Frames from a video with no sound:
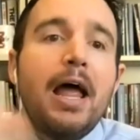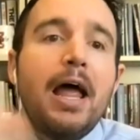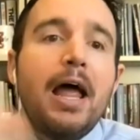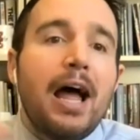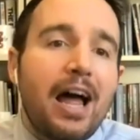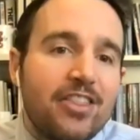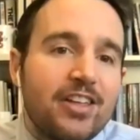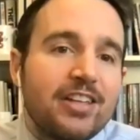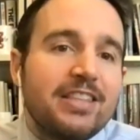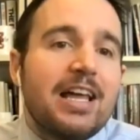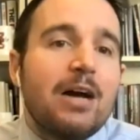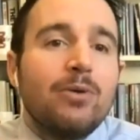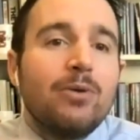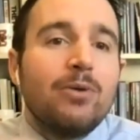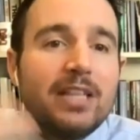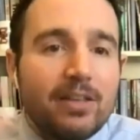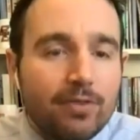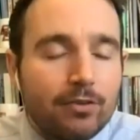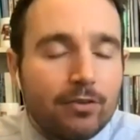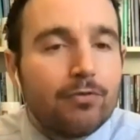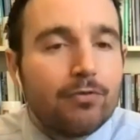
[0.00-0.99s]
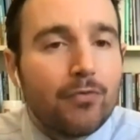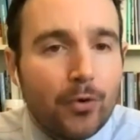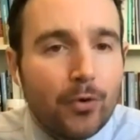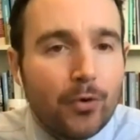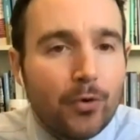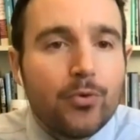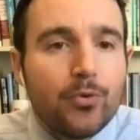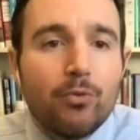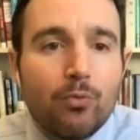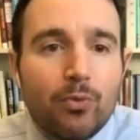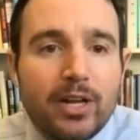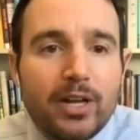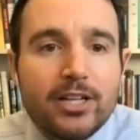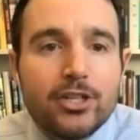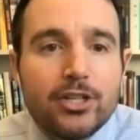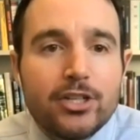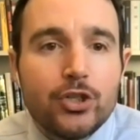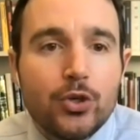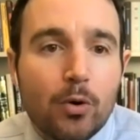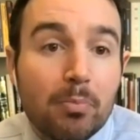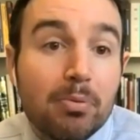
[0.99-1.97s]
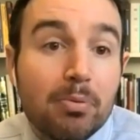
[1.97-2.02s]
I think that will even further
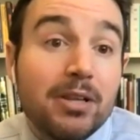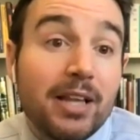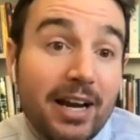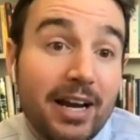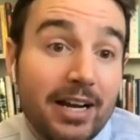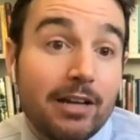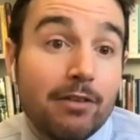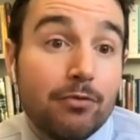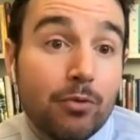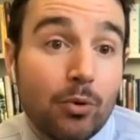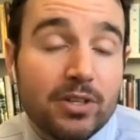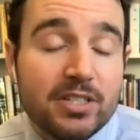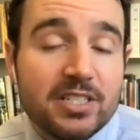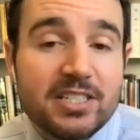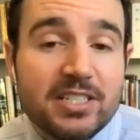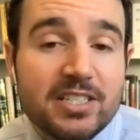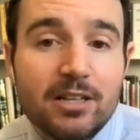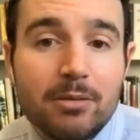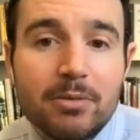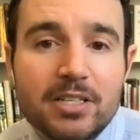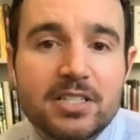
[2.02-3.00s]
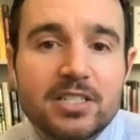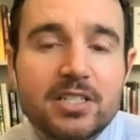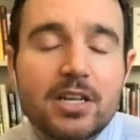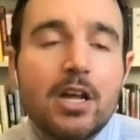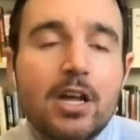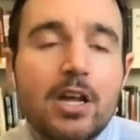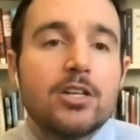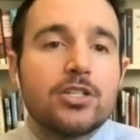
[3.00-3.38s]
enrich your planning for the syllabus.